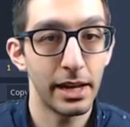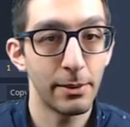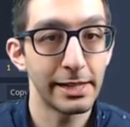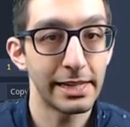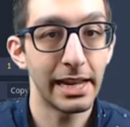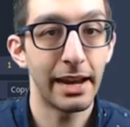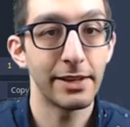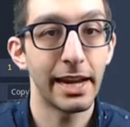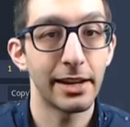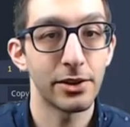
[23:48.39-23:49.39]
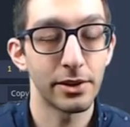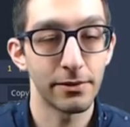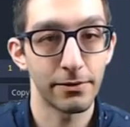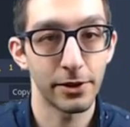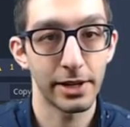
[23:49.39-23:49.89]
and we didn't have the editor
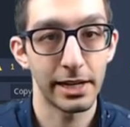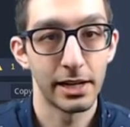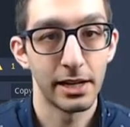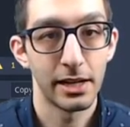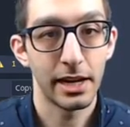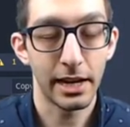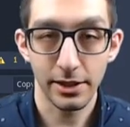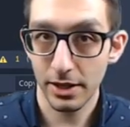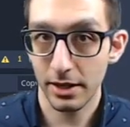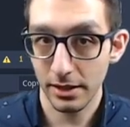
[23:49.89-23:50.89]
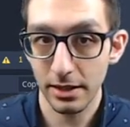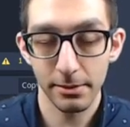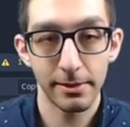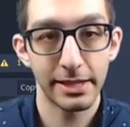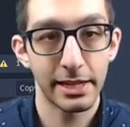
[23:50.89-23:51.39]
infer it. And I'll talk a little bit
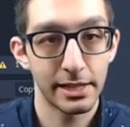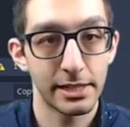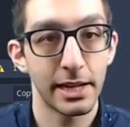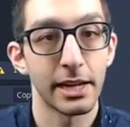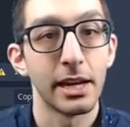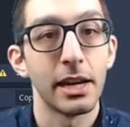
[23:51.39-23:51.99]
about that in a sec.